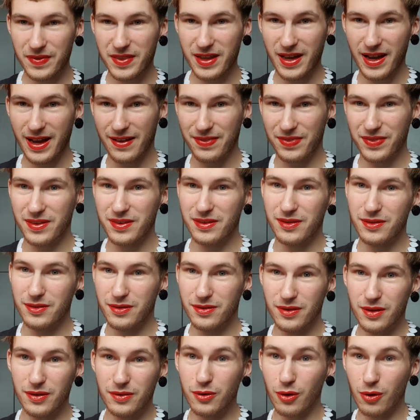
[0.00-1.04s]
at
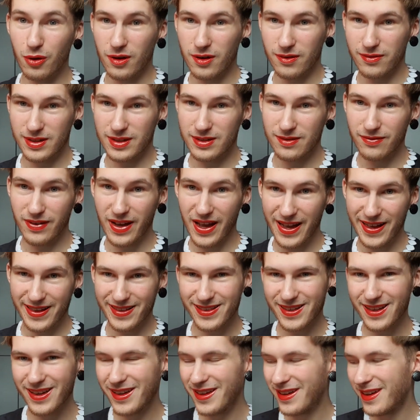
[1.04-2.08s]
the door of his van